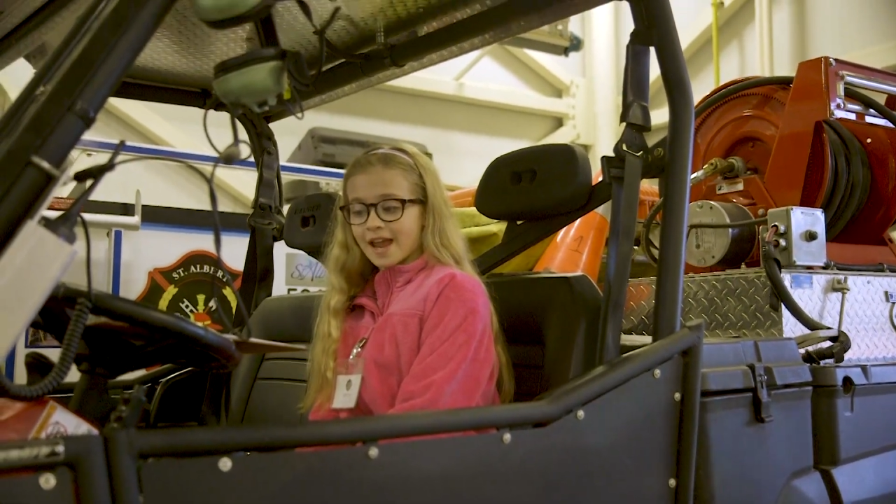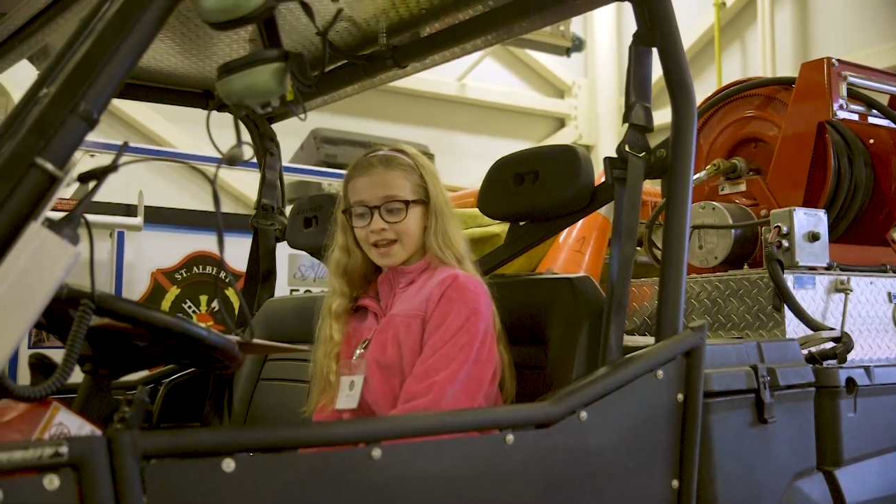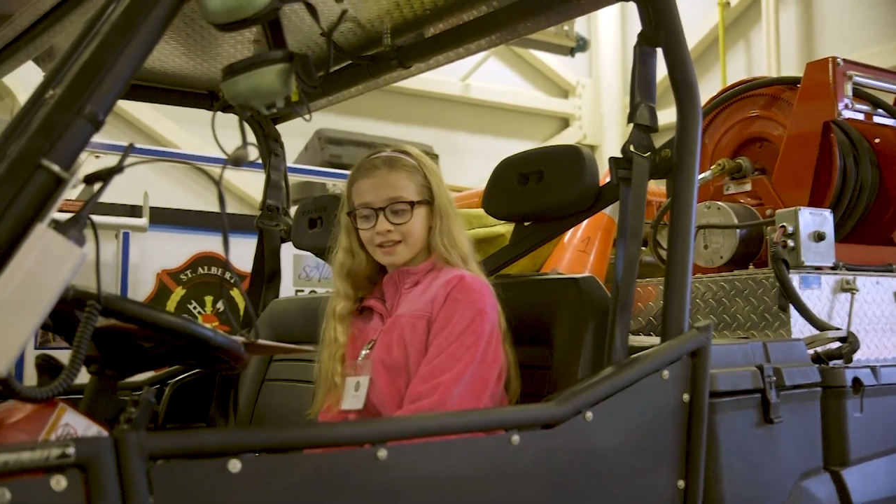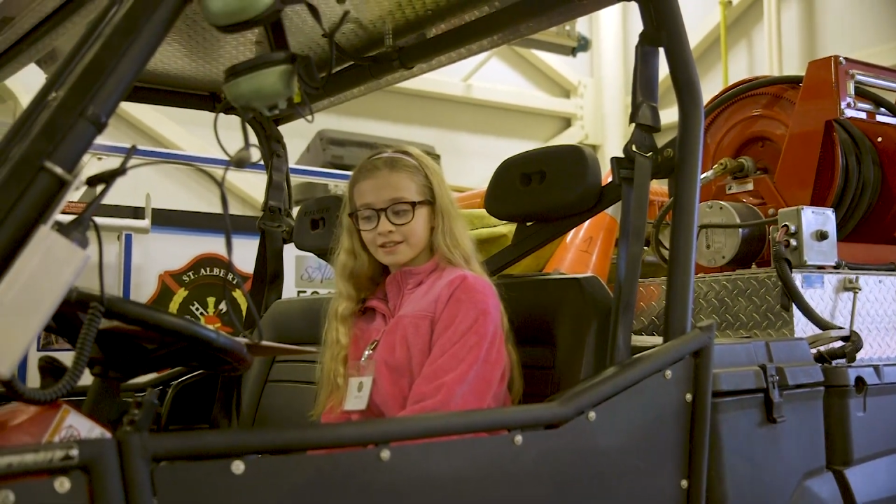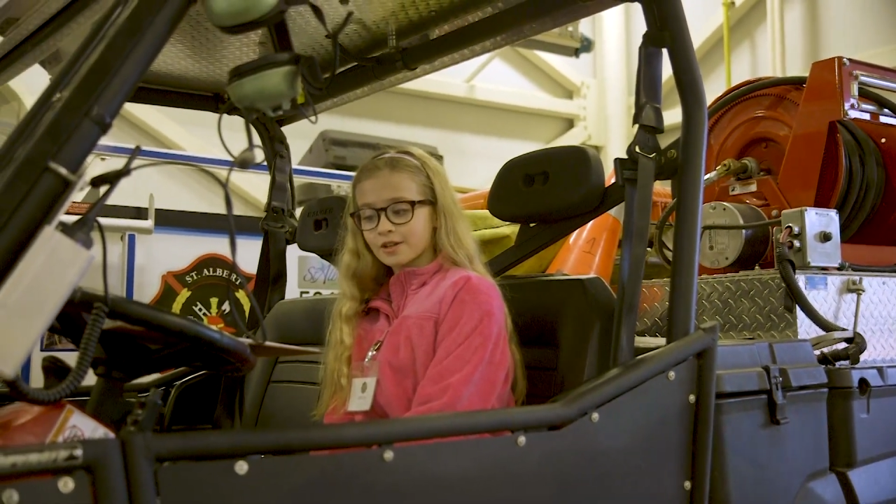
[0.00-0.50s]

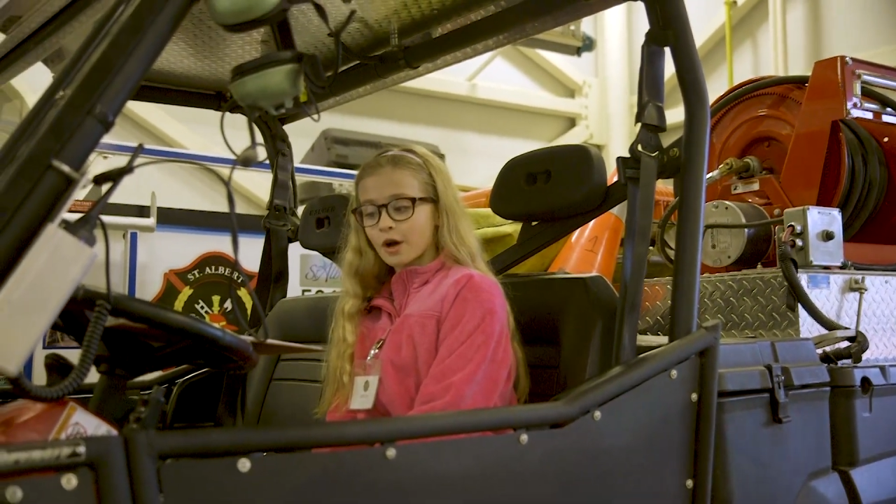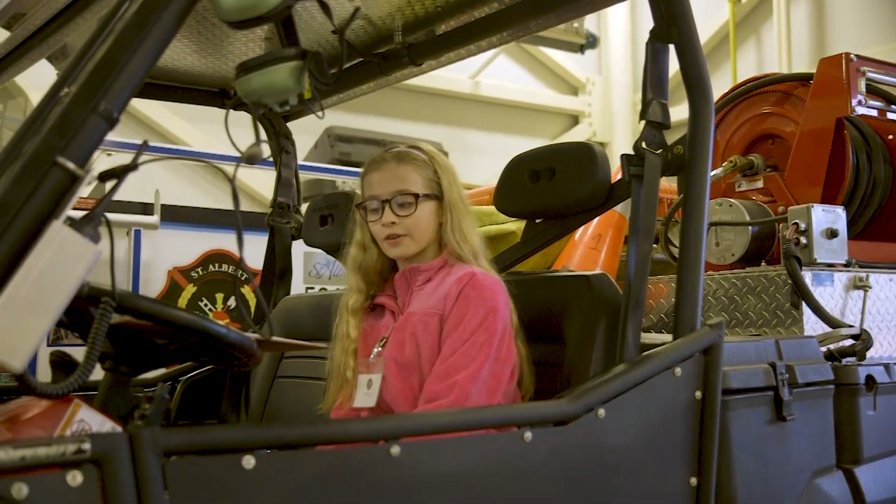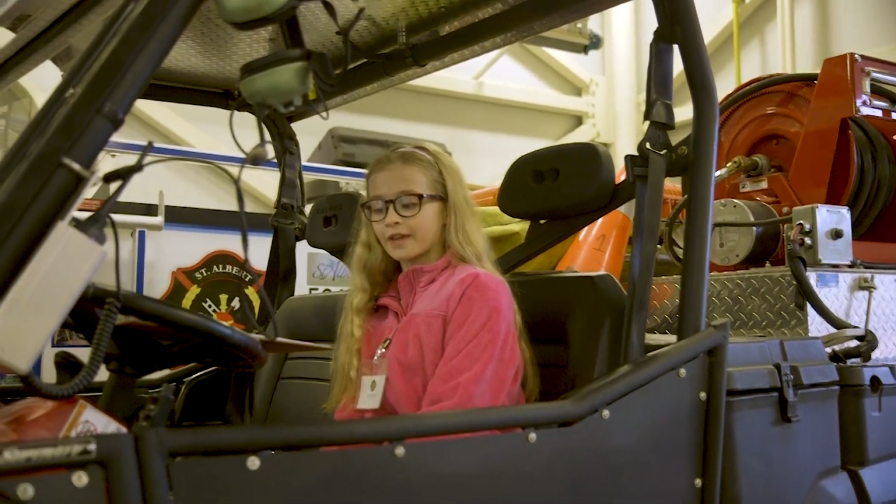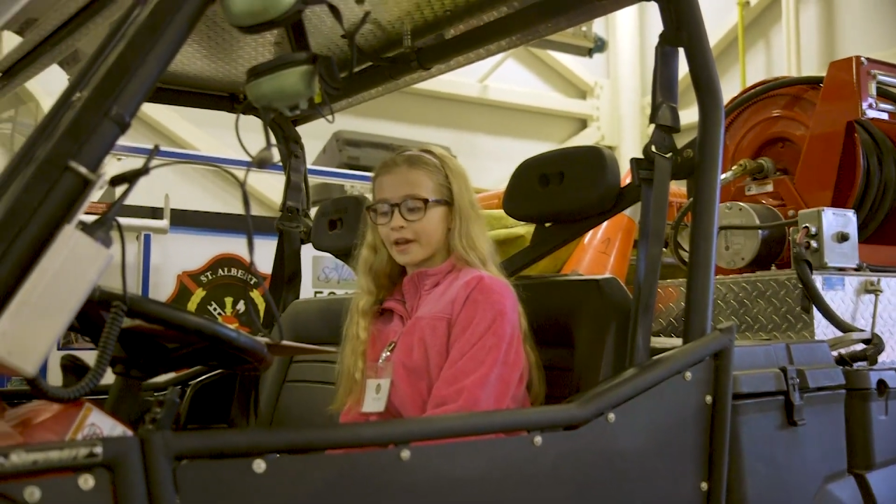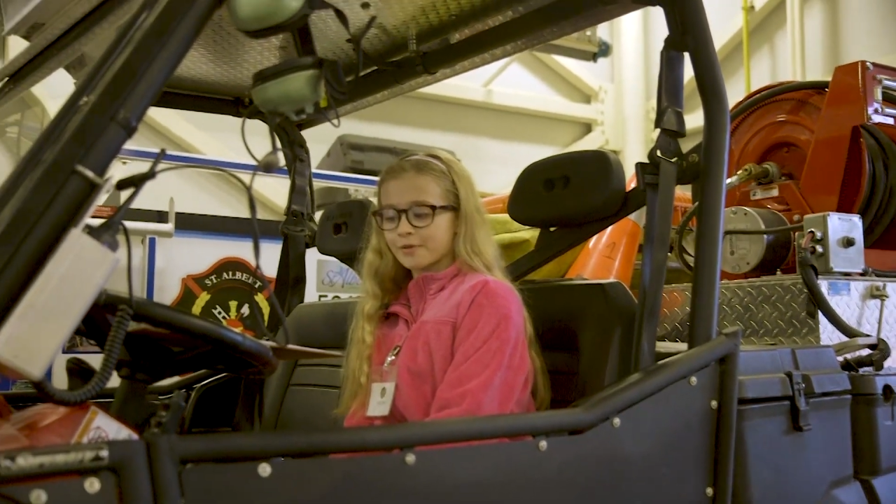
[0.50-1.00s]
and call
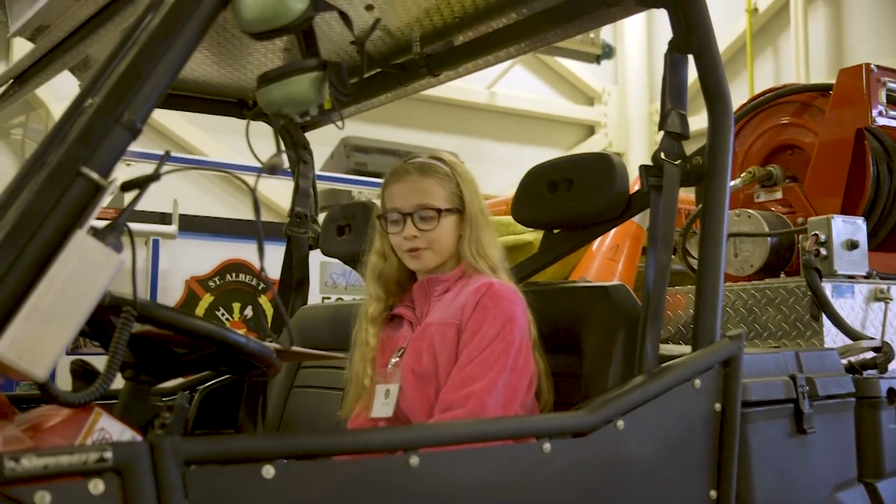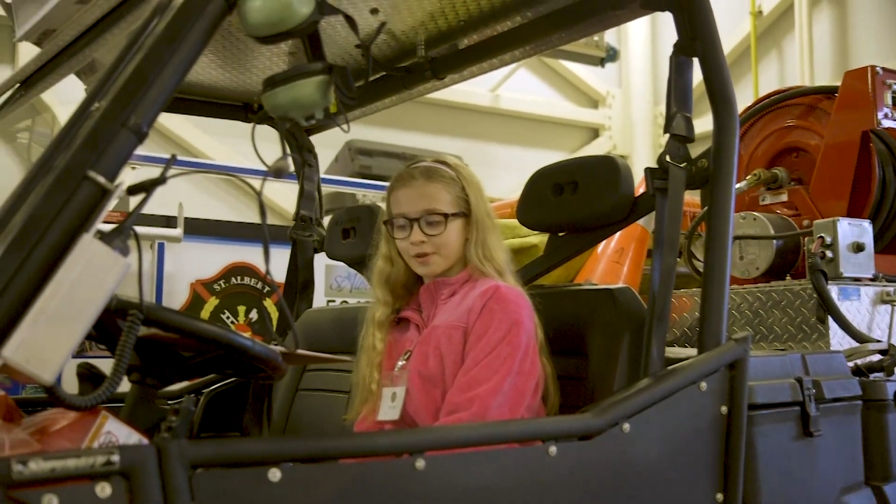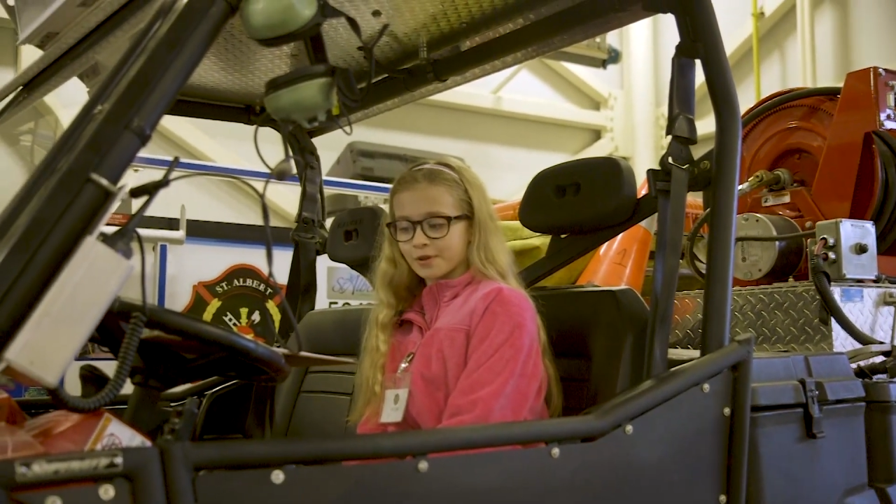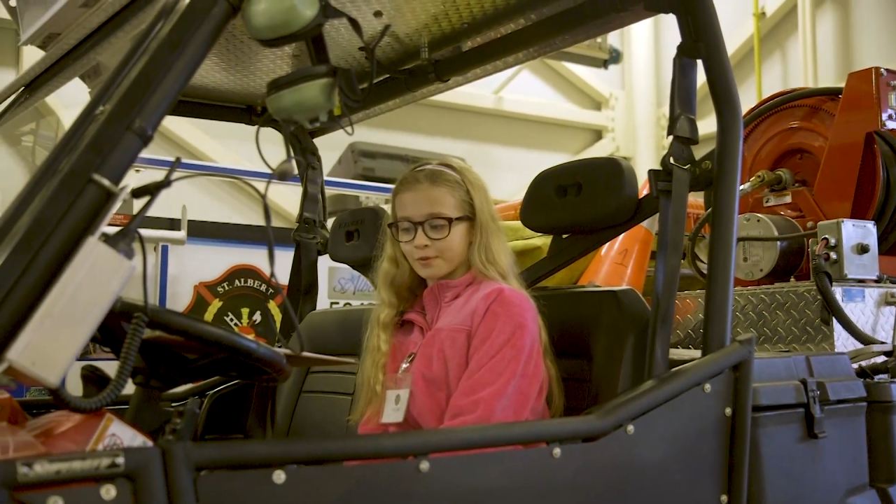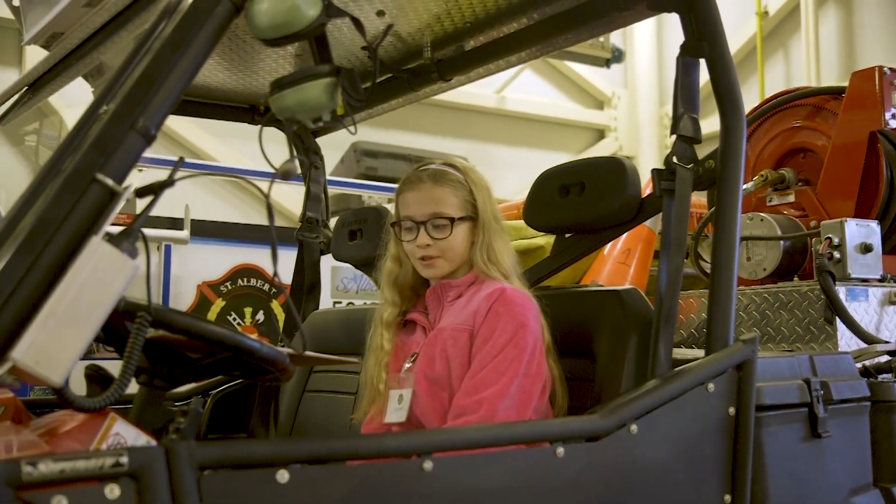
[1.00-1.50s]
911